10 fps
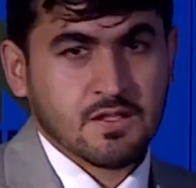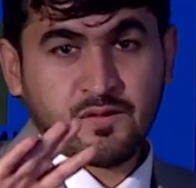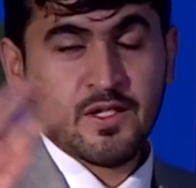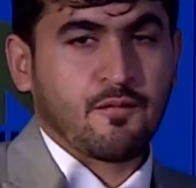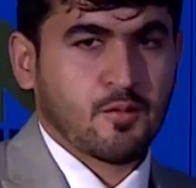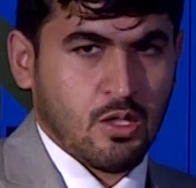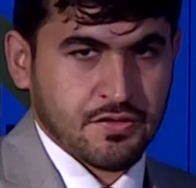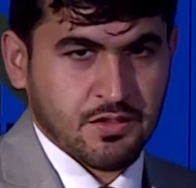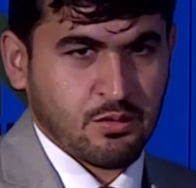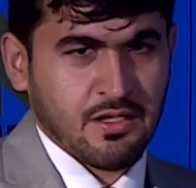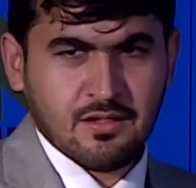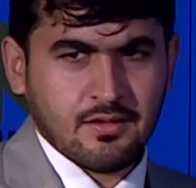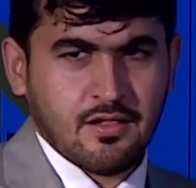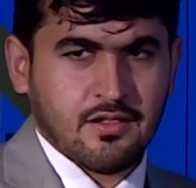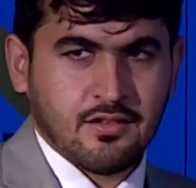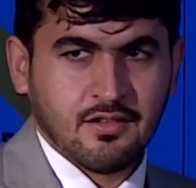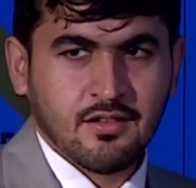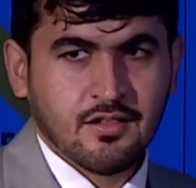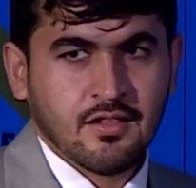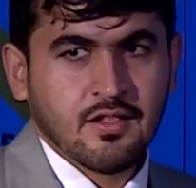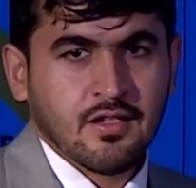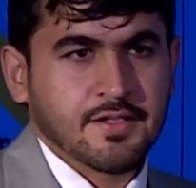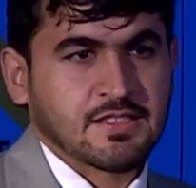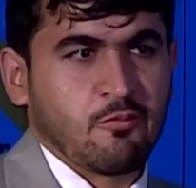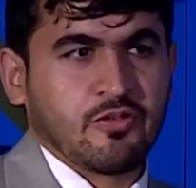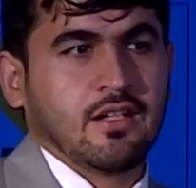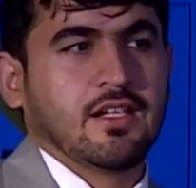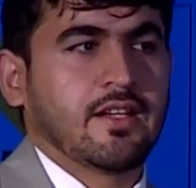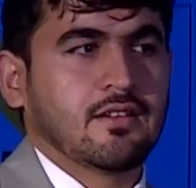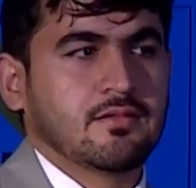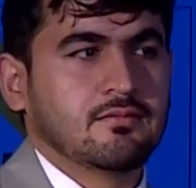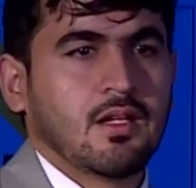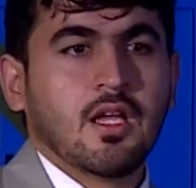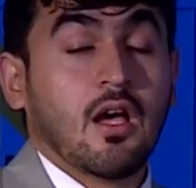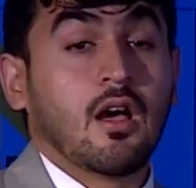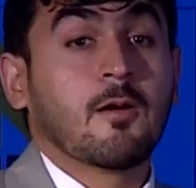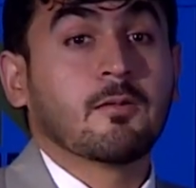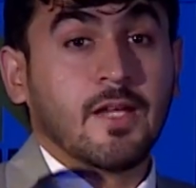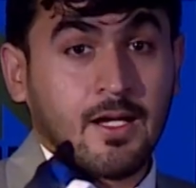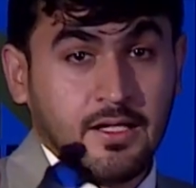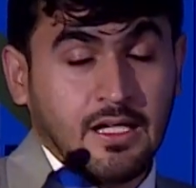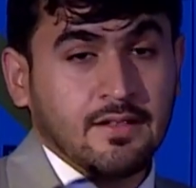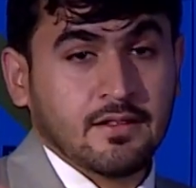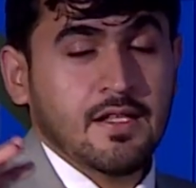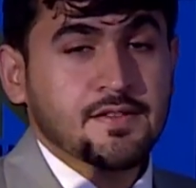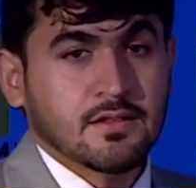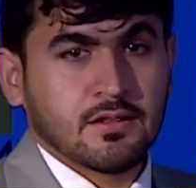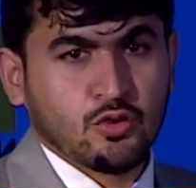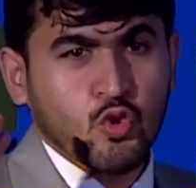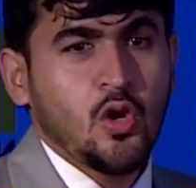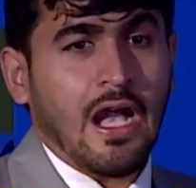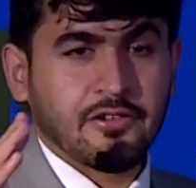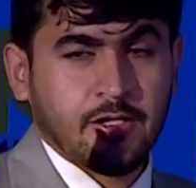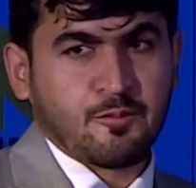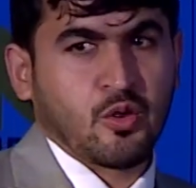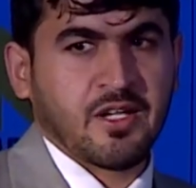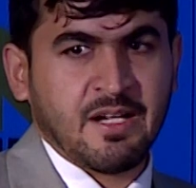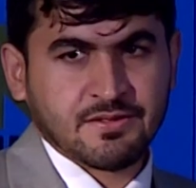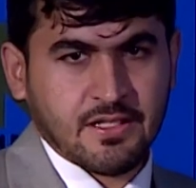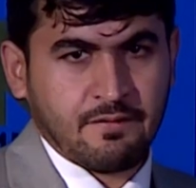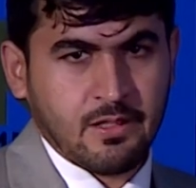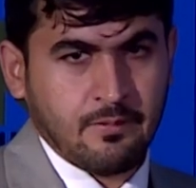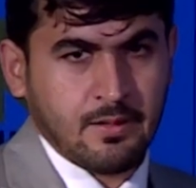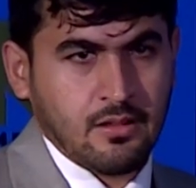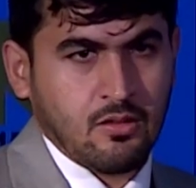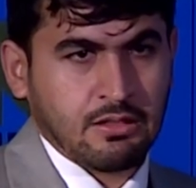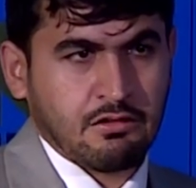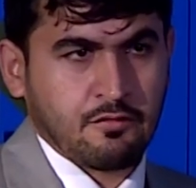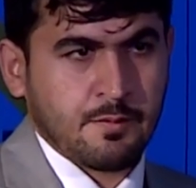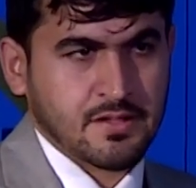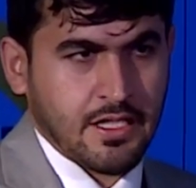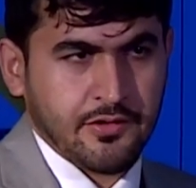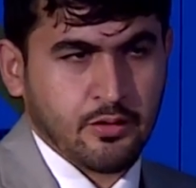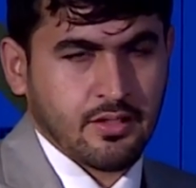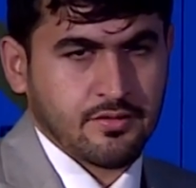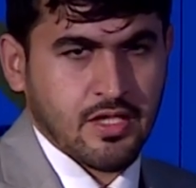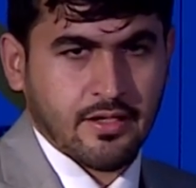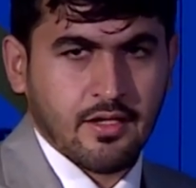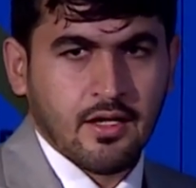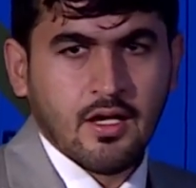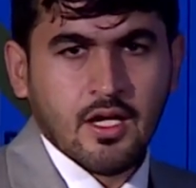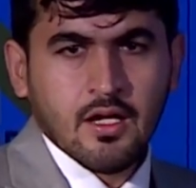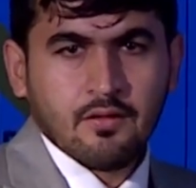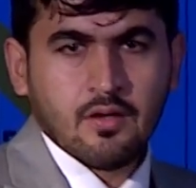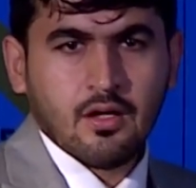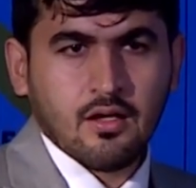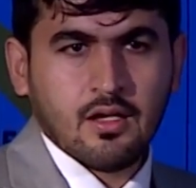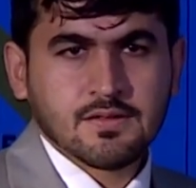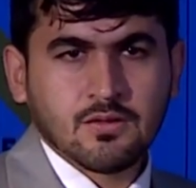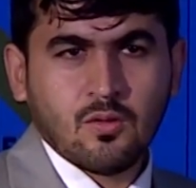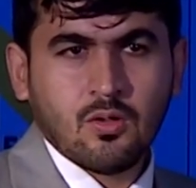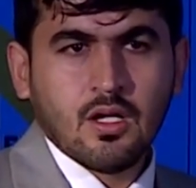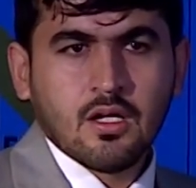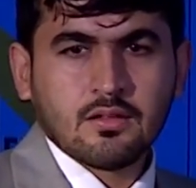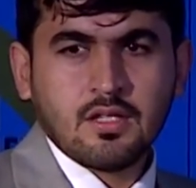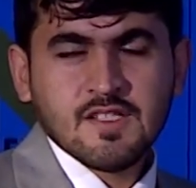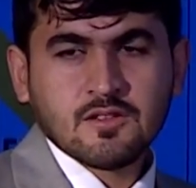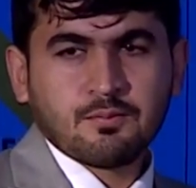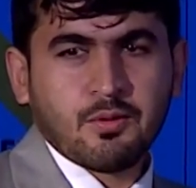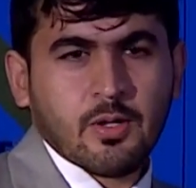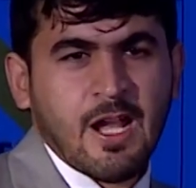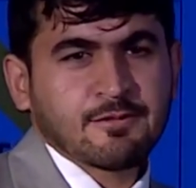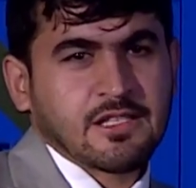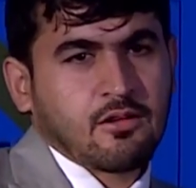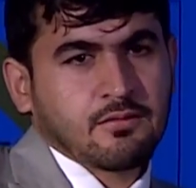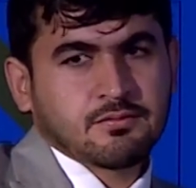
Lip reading: free of cost. You can learn. It's something like, and these 200 programs are available on our website. You can check. So these programs are